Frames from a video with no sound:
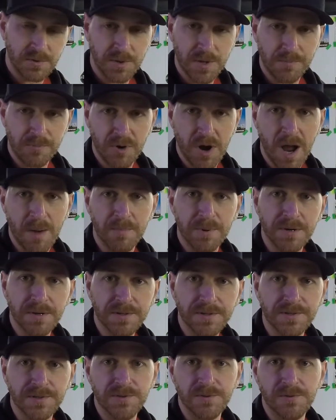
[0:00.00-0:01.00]
proper
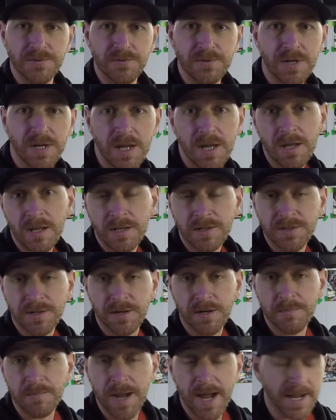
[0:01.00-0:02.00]
to turn
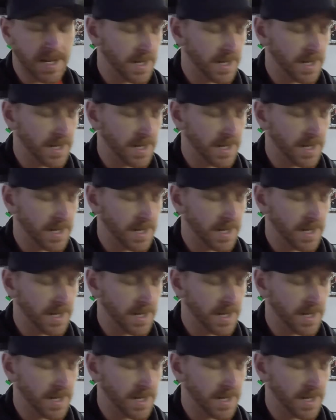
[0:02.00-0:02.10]
it back